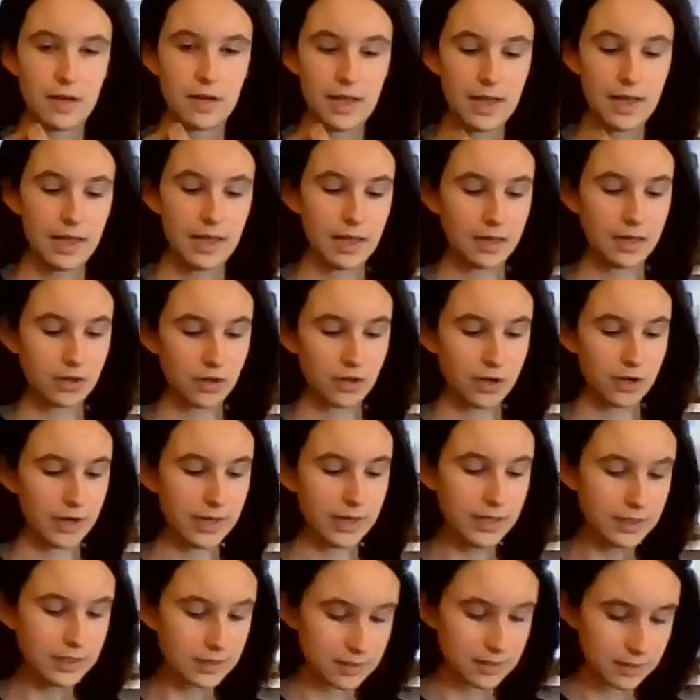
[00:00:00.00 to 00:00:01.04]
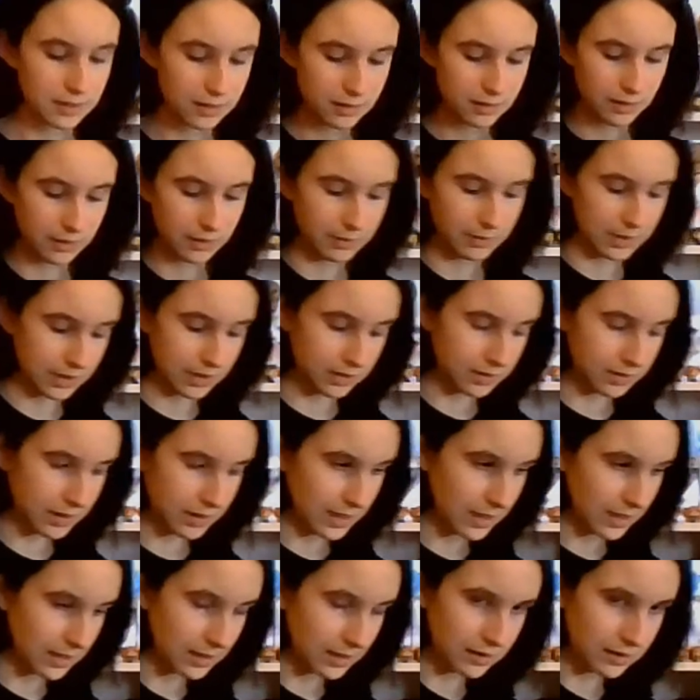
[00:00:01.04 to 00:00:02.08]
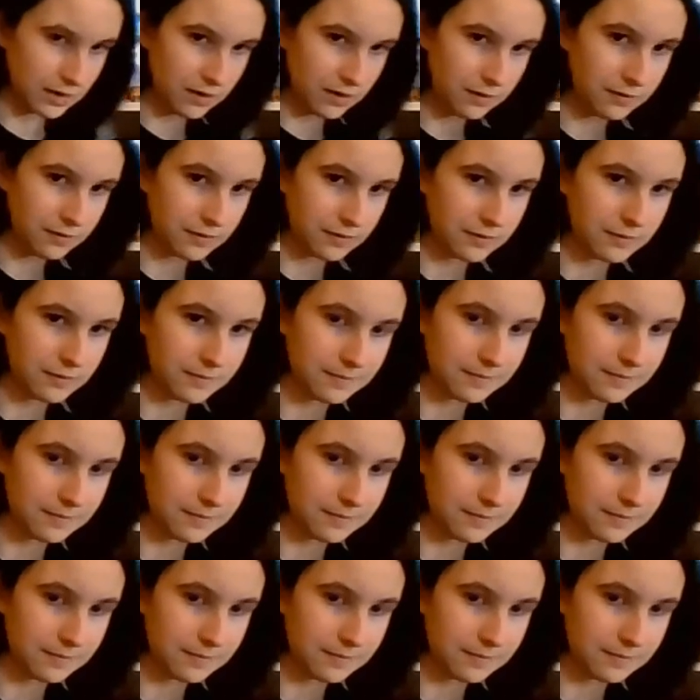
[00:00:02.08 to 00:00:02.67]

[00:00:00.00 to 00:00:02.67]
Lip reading: a crate. Let me just take this off.